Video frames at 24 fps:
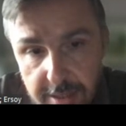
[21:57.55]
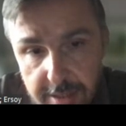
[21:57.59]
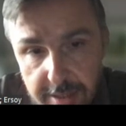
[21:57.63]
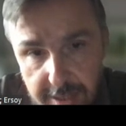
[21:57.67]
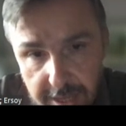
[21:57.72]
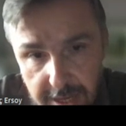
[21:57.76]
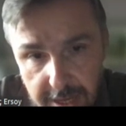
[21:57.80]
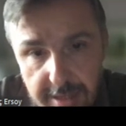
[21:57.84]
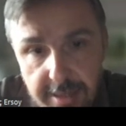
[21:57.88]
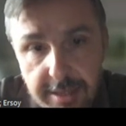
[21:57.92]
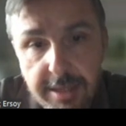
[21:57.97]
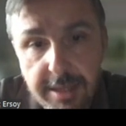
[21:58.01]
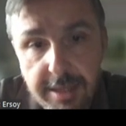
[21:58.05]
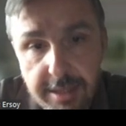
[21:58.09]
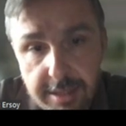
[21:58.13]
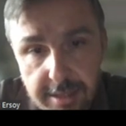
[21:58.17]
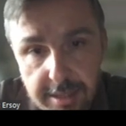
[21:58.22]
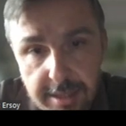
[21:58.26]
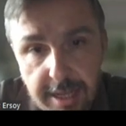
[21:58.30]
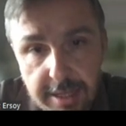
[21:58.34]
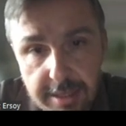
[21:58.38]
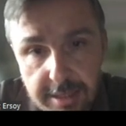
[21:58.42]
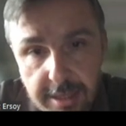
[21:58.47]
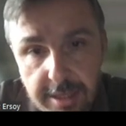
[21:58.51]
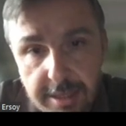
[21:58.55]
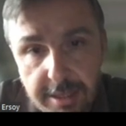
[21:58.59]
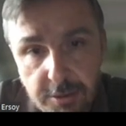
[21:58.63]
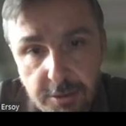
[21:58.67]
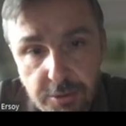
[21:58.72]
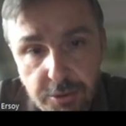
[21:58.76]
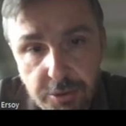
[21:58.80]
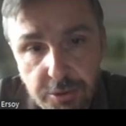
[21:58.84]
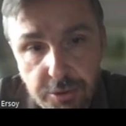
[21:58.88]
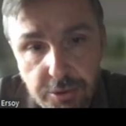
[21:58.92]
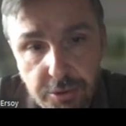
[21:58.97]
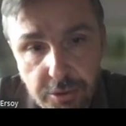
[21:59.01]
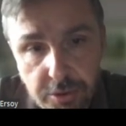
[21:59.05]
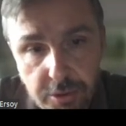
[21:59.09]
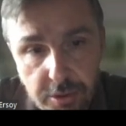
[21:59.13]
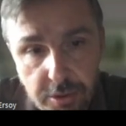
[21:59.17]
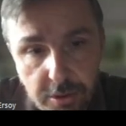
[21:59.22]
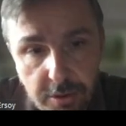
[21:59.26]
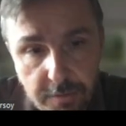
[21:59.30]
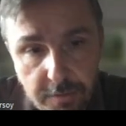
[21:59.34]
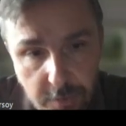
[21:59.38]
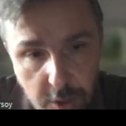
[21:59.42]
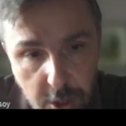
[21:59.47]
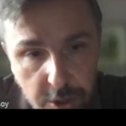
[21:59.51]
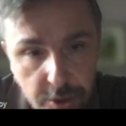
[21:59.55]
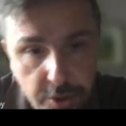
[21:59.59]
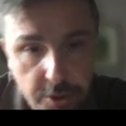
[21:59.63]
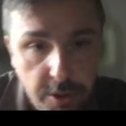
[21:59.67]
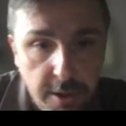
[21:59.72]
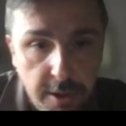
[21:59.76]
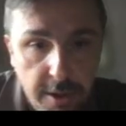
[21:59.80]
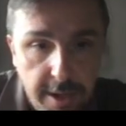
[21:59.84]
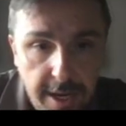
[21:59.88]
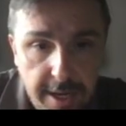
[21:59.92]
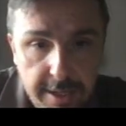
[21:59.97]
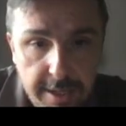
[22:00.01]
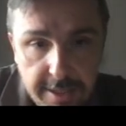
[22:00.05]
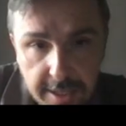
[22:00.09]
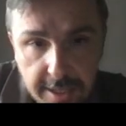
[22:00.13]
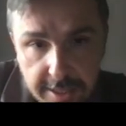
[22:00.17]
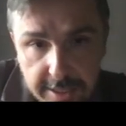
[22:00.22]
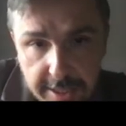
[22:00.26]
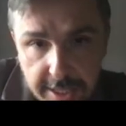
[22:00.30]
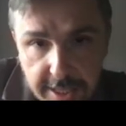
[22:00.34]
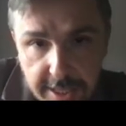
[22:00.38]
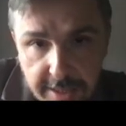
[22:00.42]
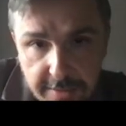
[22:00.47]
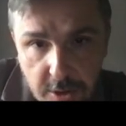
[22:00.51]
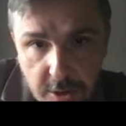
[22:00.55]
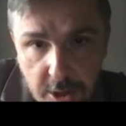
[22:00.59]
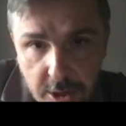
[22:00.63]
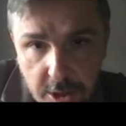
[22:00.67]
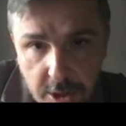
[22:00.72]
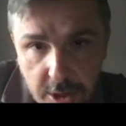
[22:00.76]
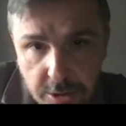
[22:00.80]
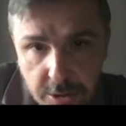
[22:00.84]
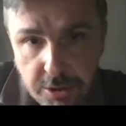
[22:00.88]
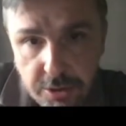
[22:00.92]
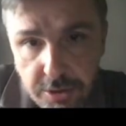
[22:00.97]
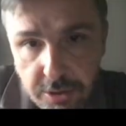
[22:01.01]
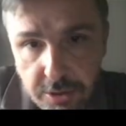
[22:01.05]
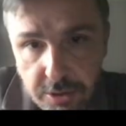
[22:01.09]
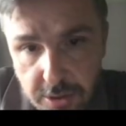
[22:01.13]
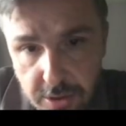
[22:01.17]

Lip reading: Then that it could work, and it really worked.